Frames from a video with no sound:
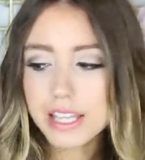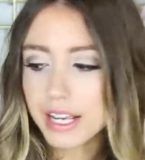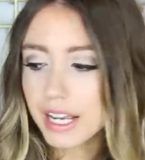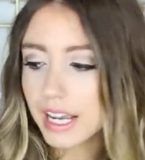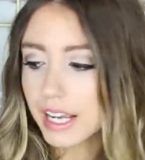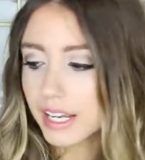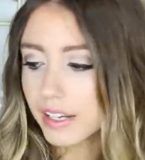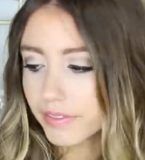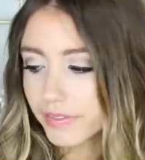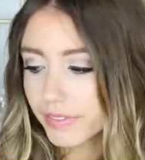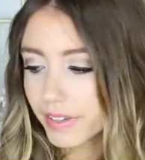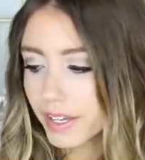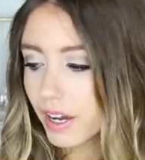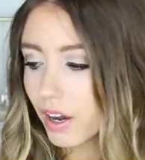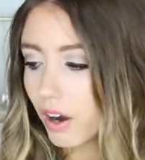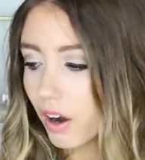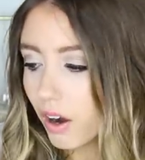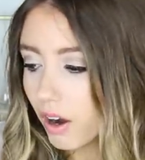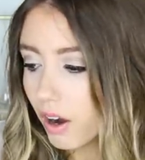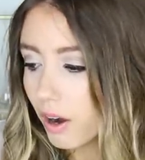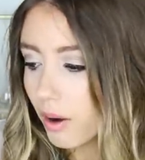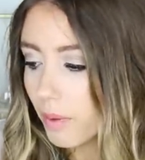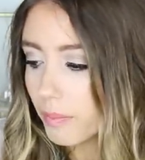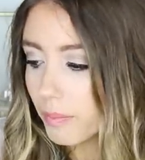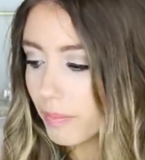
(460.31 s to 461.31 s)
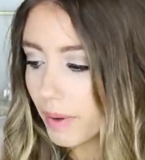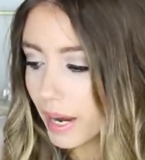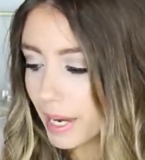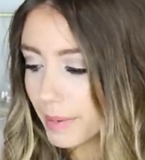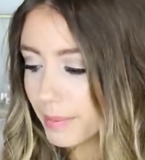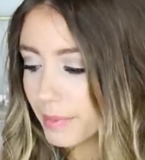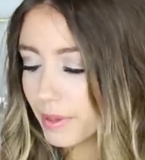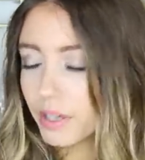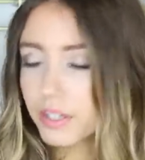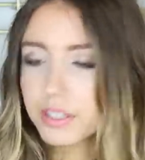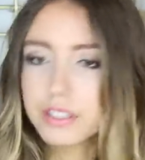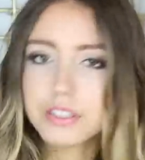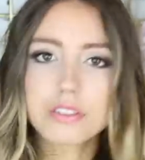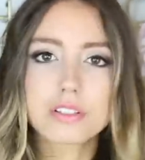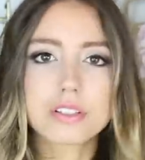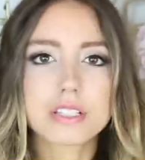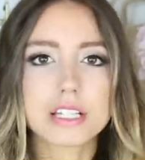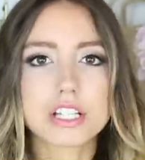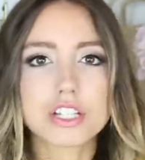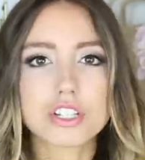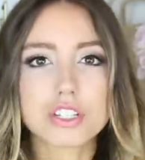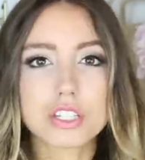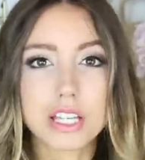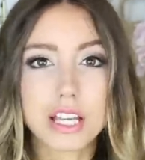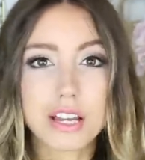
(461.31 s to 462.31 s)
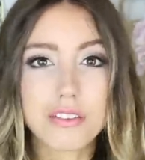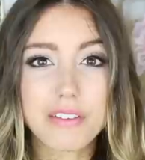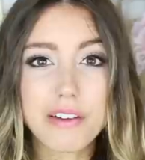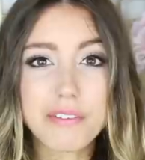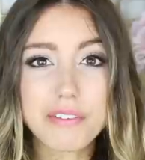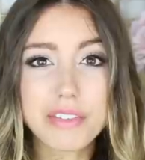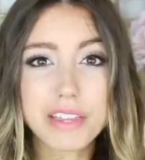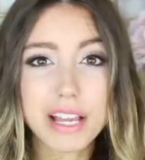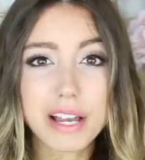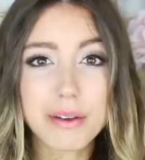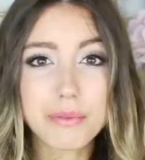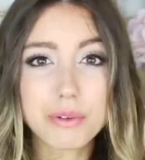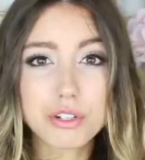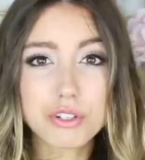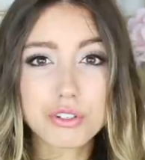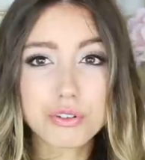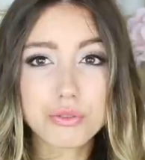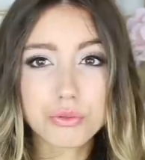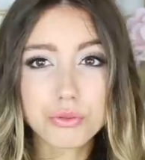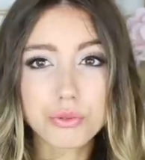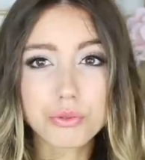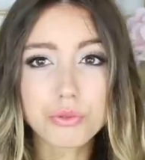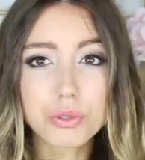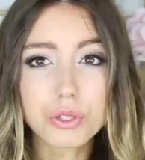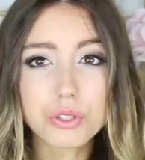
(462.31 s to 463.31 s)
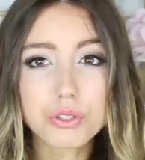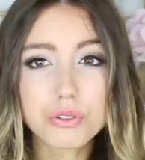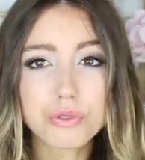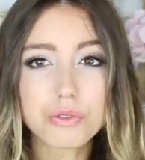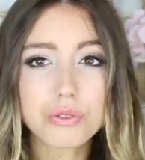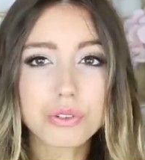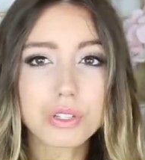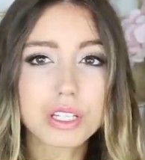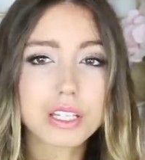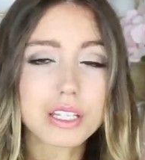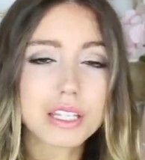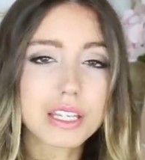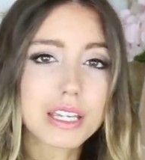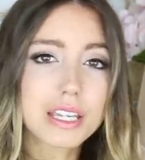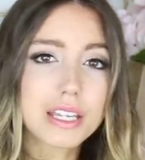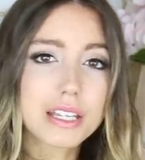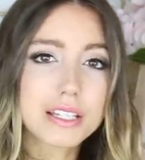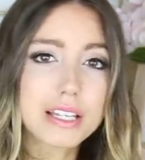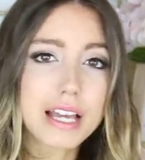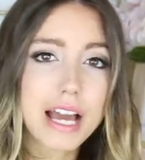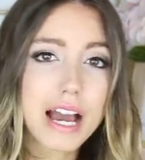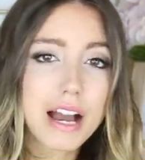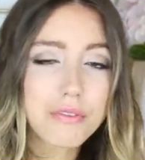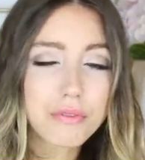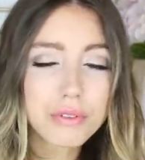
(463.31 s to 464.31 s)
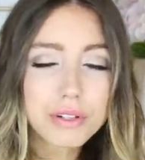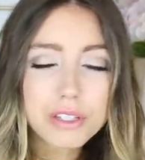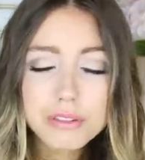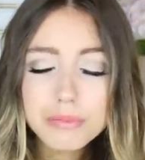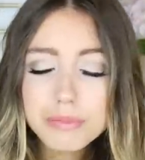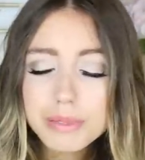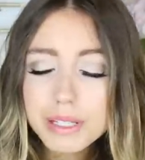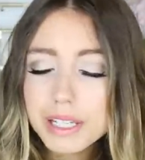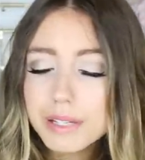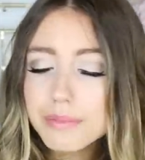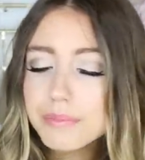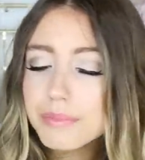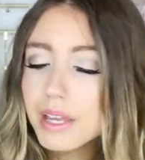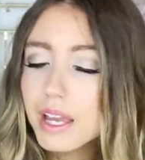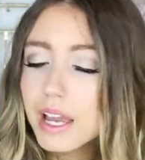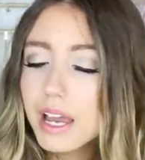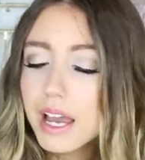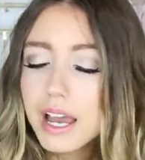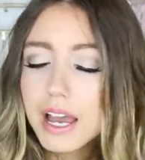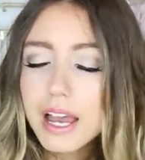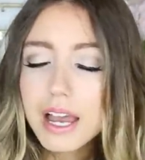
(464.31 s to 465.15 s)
Like I could fit all my personal essentials, like everything I would truly, truly need to have with me,